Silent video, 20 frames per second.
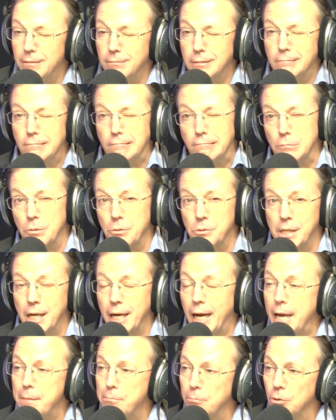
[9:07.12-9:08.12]
in, what was it,
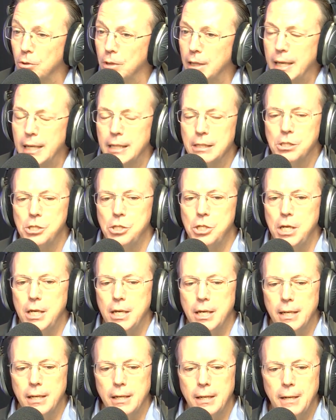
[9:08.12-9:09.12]
April last
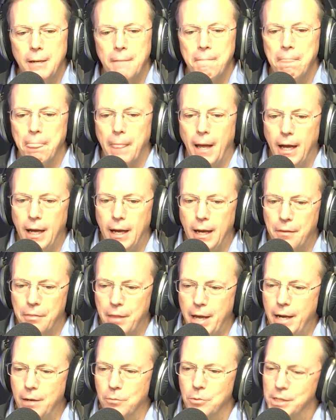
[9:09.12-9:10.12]
year. Yeah.
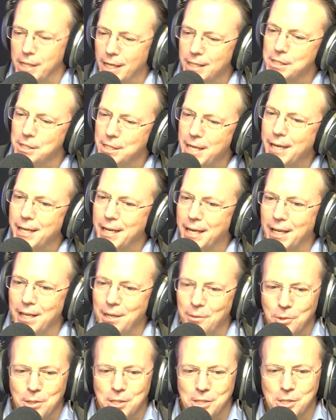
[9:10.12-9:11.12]
Then it was actually,
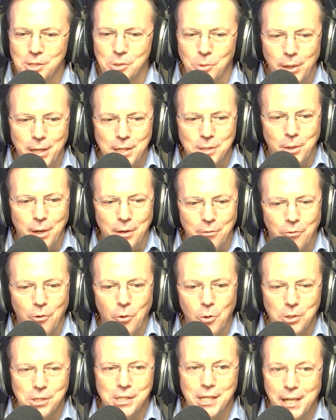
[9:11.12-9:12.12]
technically it was
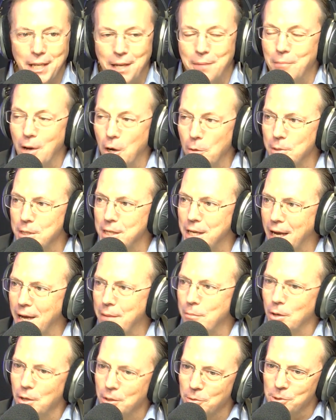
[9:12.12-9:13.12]
2024. Sydney and Melbourne
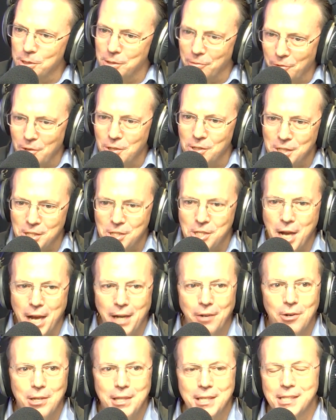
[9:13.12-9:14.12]
came on. It was the 1st of
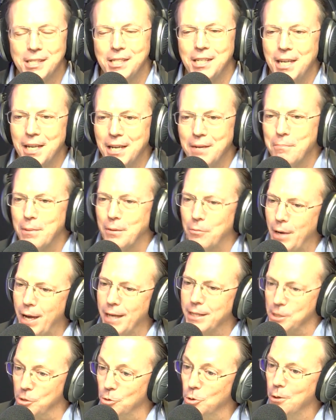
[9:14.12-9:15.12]
January this year, but we
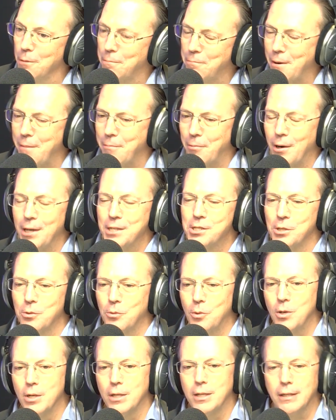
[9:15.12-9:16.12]
had to do all the
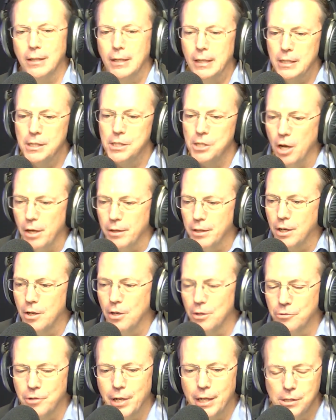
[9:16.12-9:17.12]
preparation work and sign the
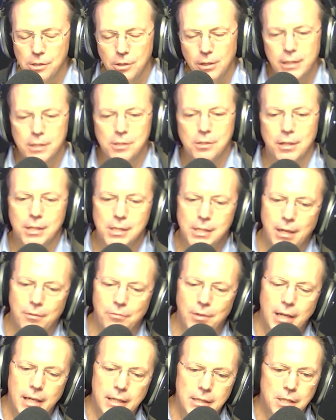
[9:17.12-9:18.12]
contracts and all that sort of
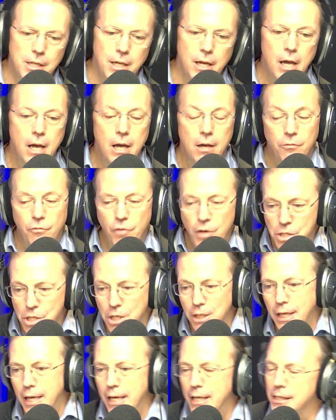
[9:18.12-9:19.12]
stuff last year.
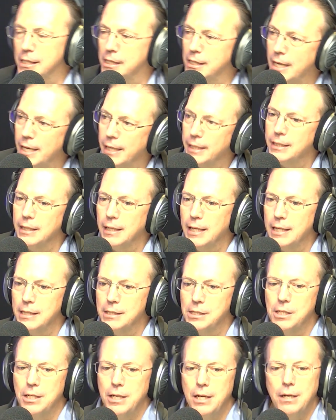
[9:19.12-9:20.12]
Vision Kids started
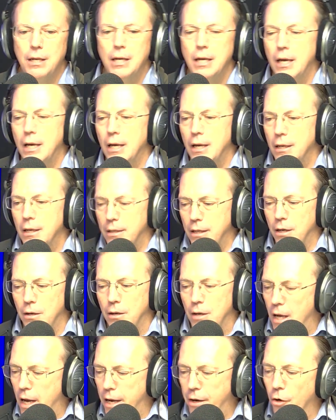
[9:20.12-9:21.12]
last year, you
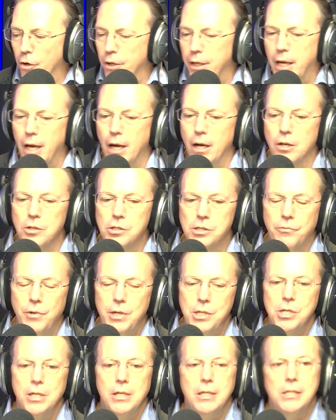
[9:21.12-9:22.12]
know, and on it goes.
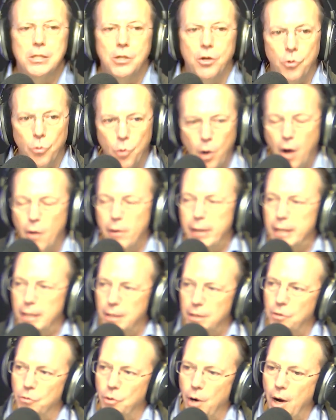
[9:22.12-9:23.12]
Vision is growing and